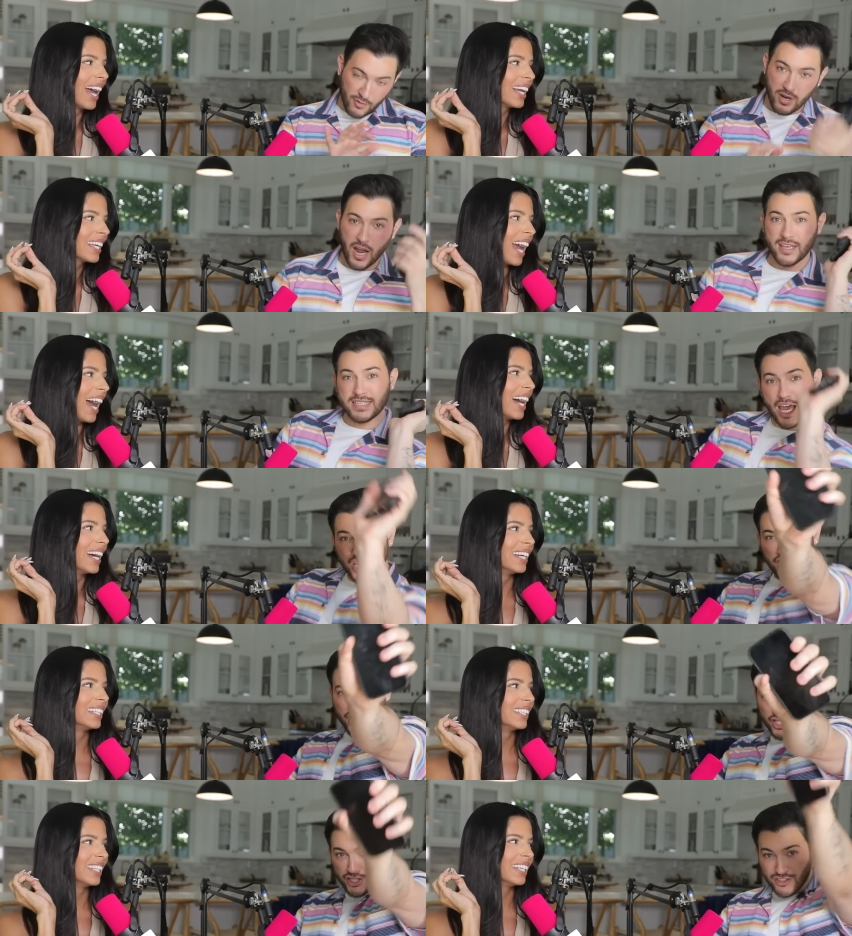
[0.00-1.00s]
Speaker 1: Was that
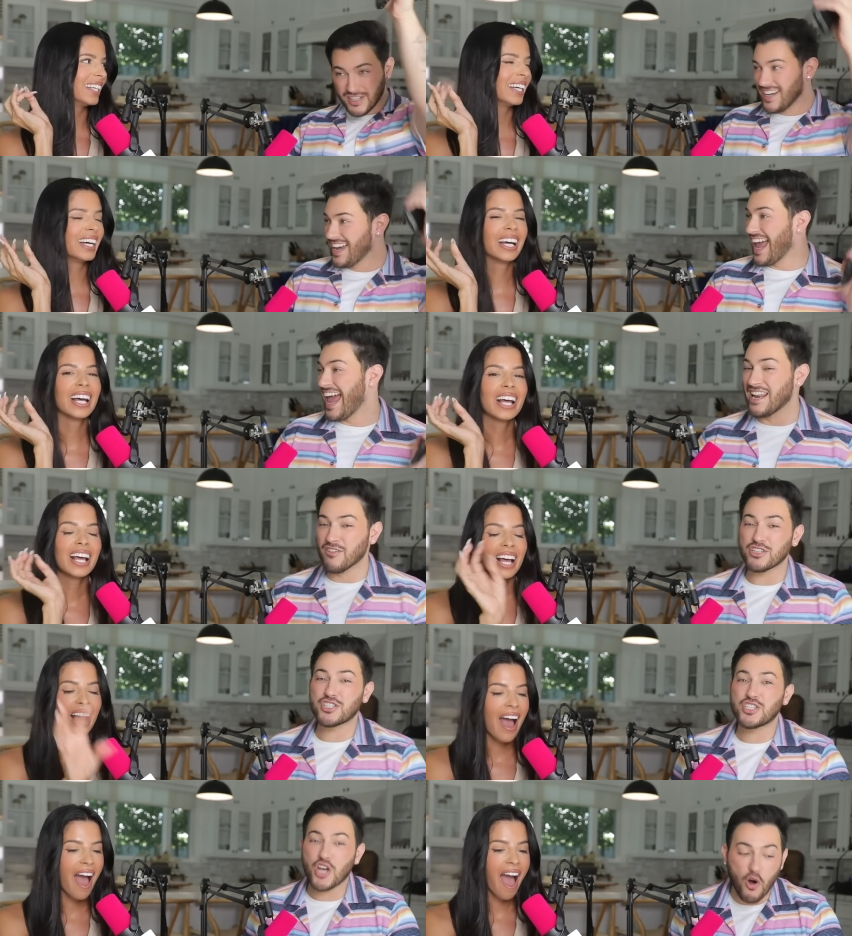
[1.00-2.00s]
you? And it
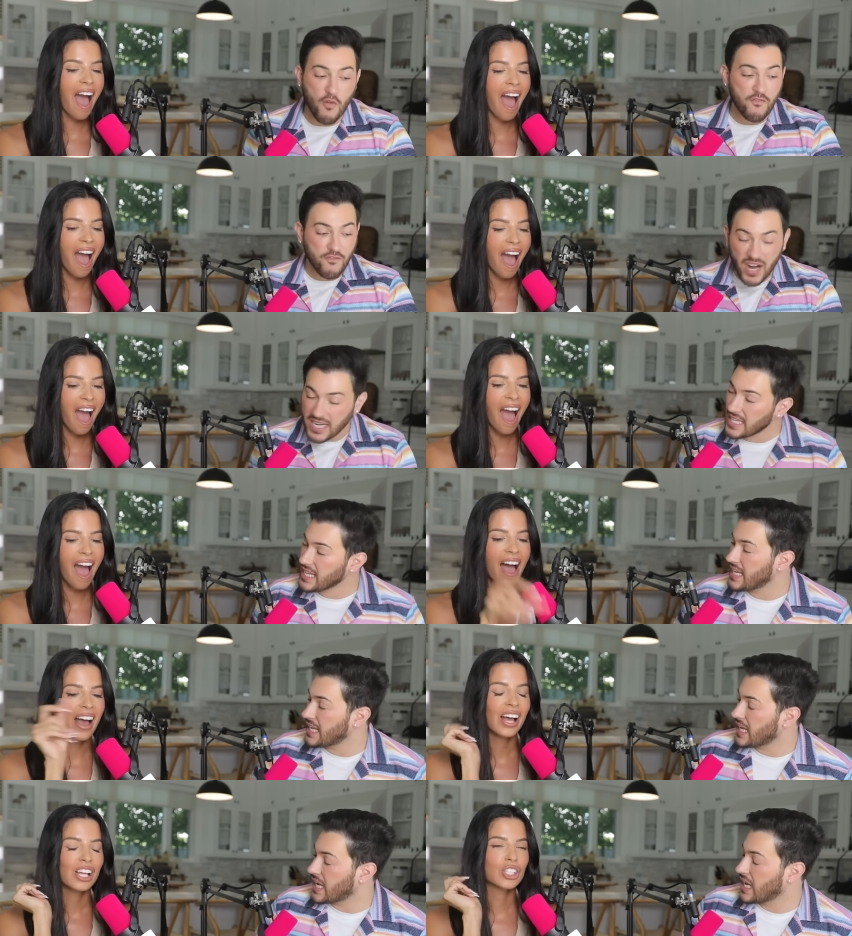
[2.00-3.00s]
was so
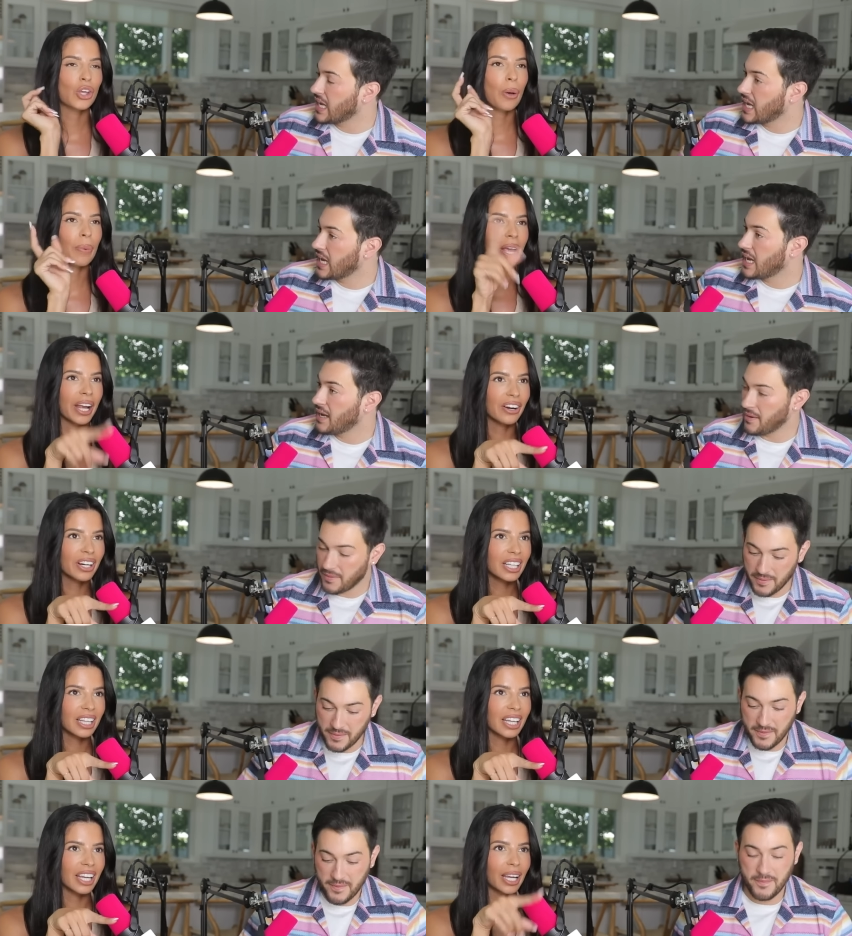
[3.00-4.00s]
funny. So
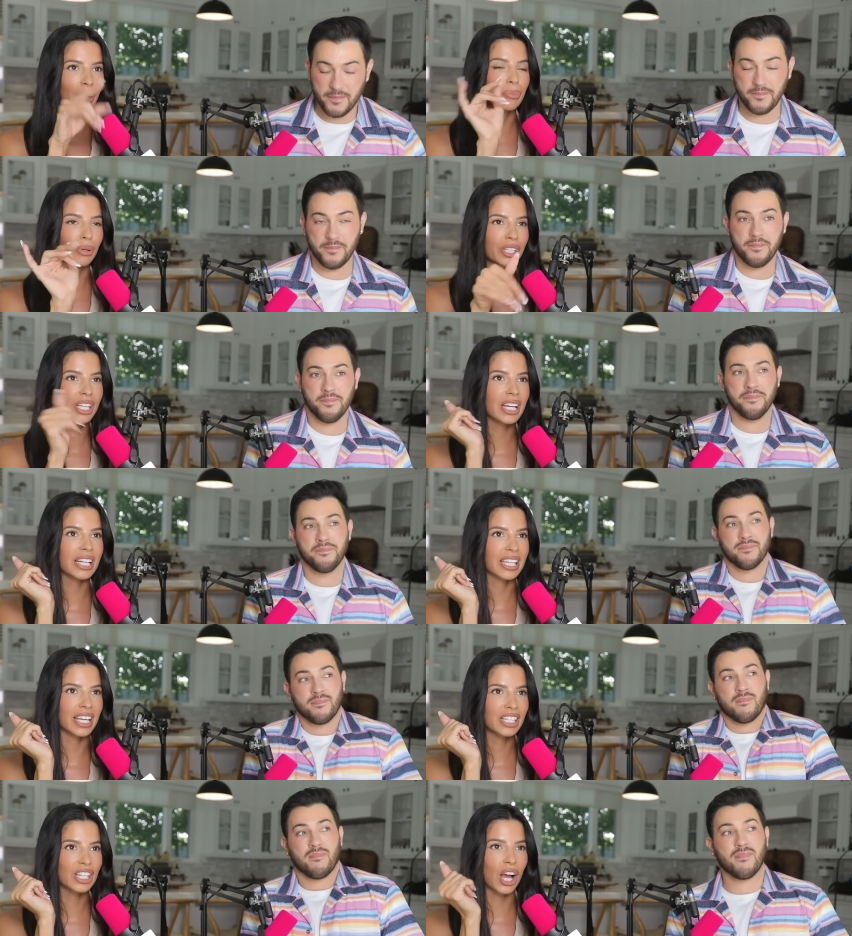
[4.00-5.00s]
Speaker 2: apparently, Brooke did a
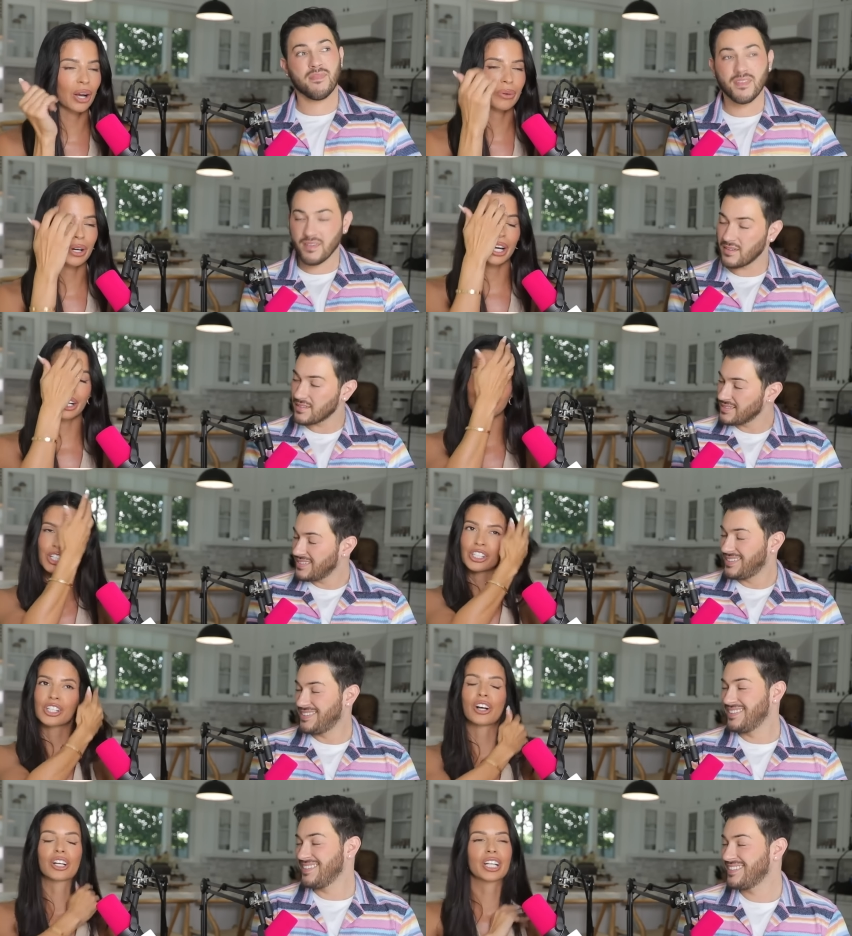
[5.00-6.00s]
TikTok where
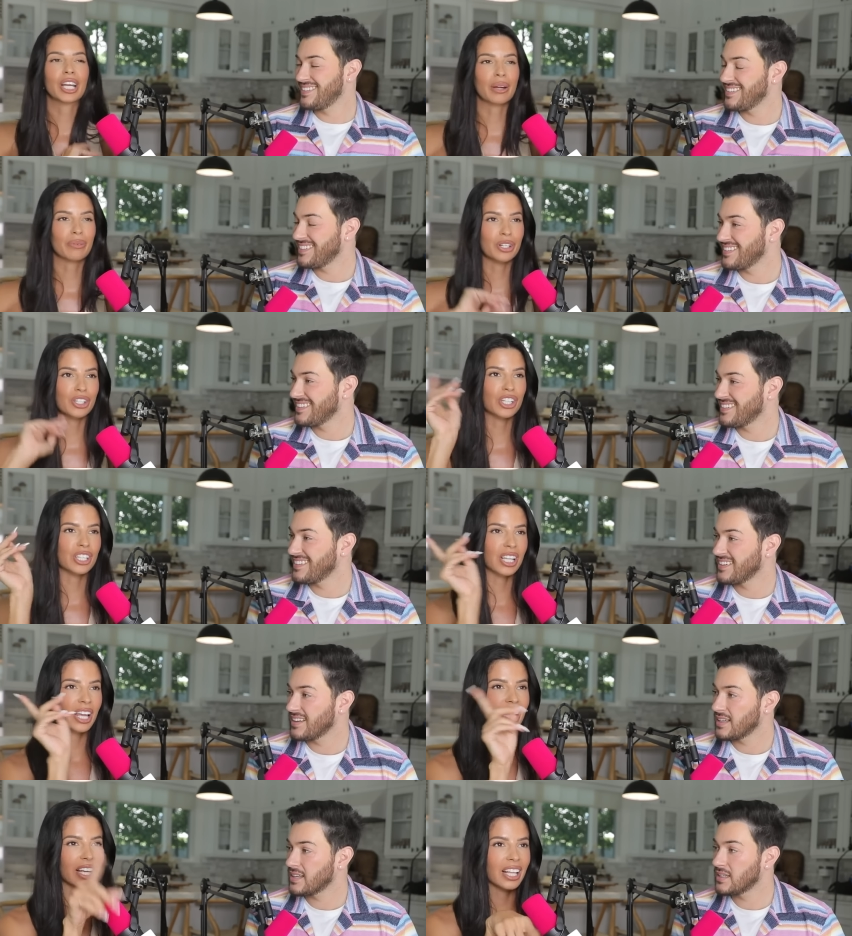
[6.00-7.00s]
she's talking to Cameron and she's
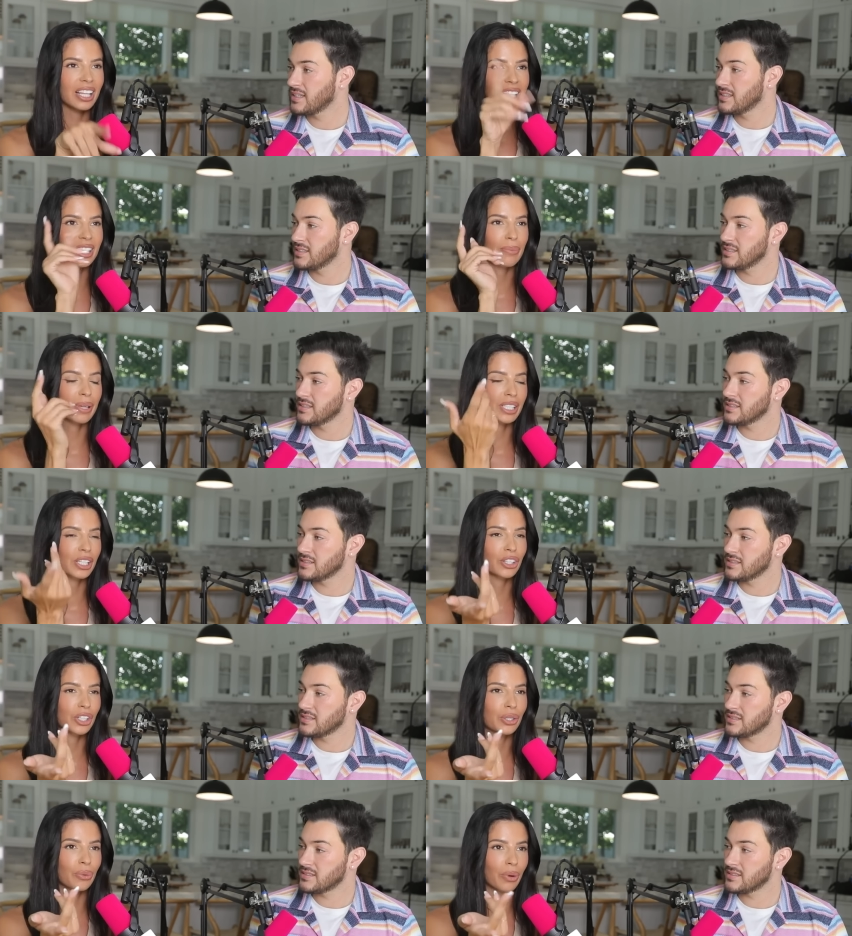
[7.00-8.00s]
like, Alissa, basically,
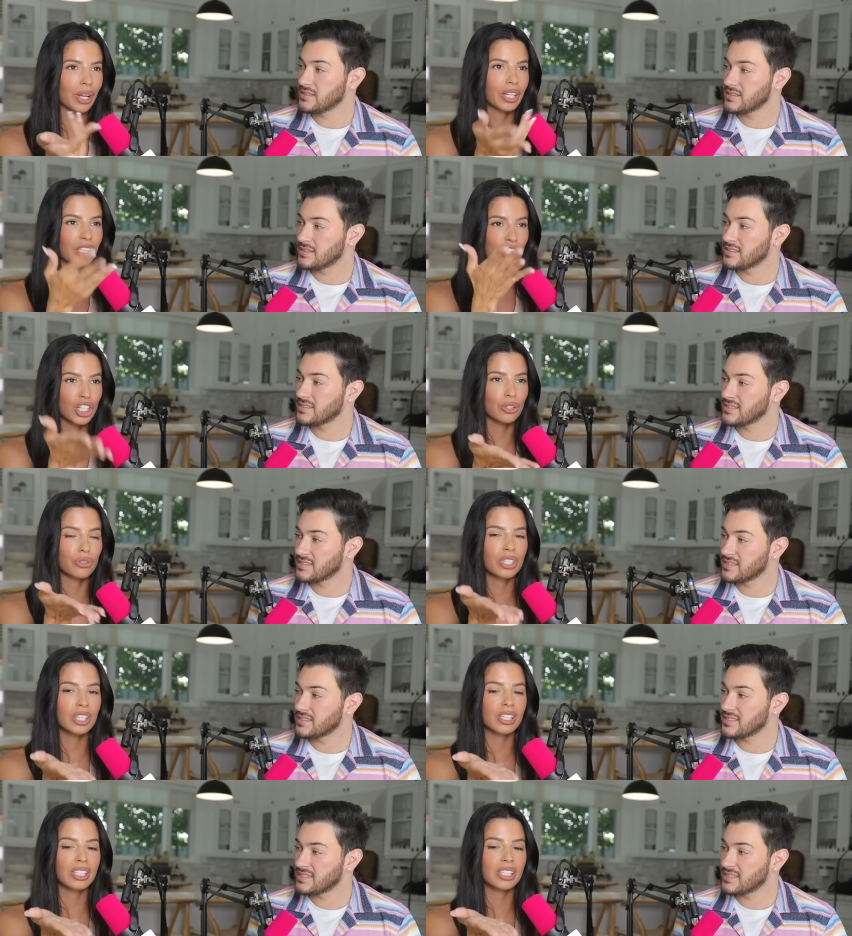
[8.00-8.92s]
are you the one? She used to